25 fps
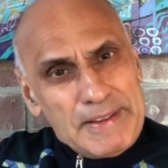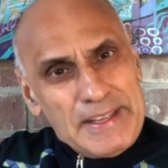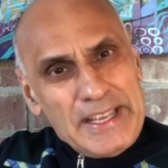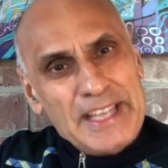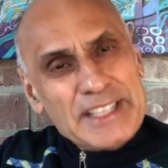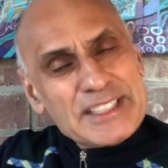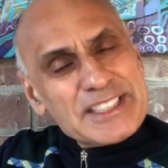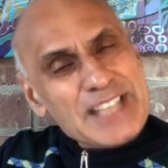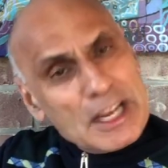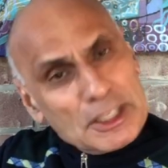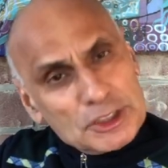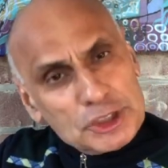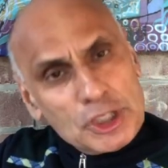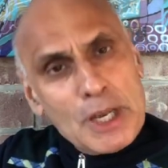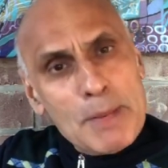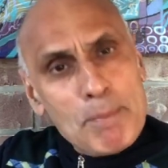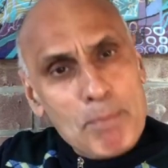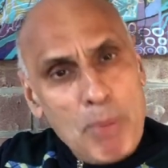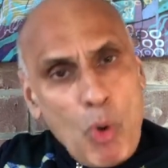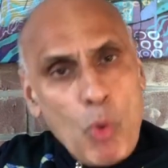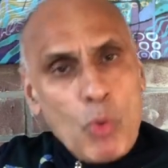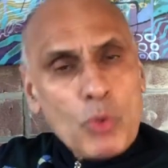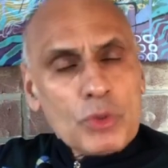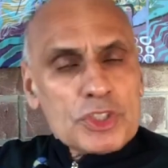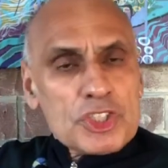it's actually
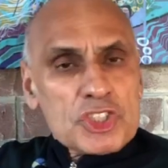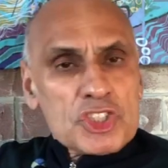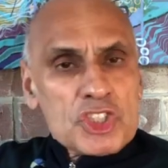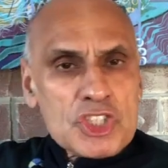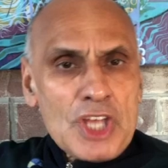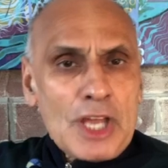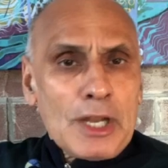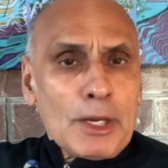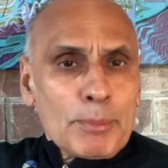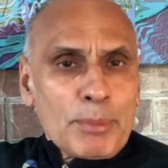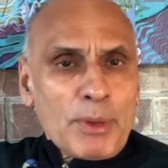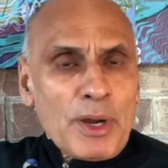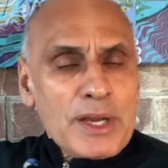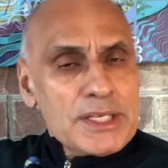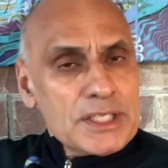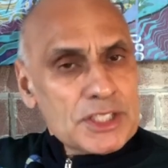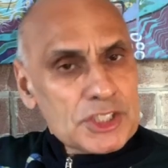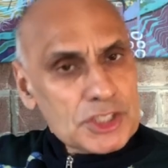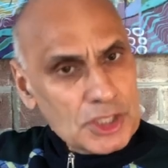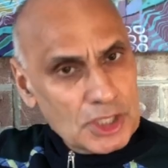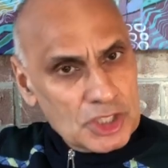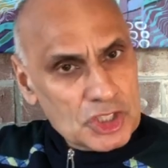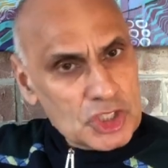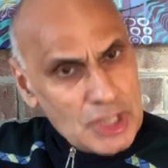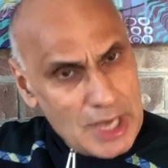important to celebrate
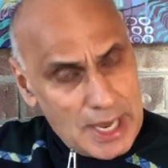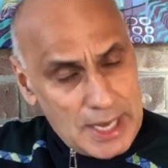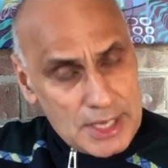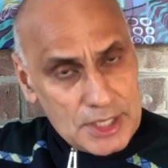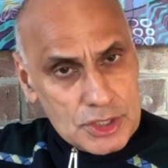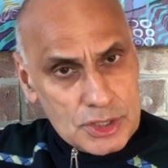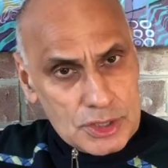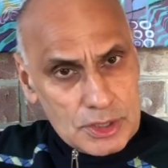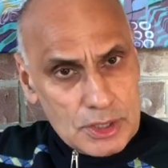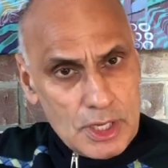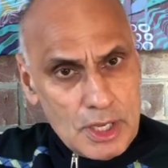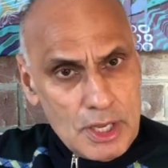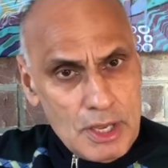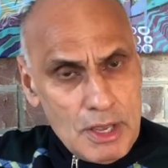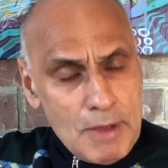success.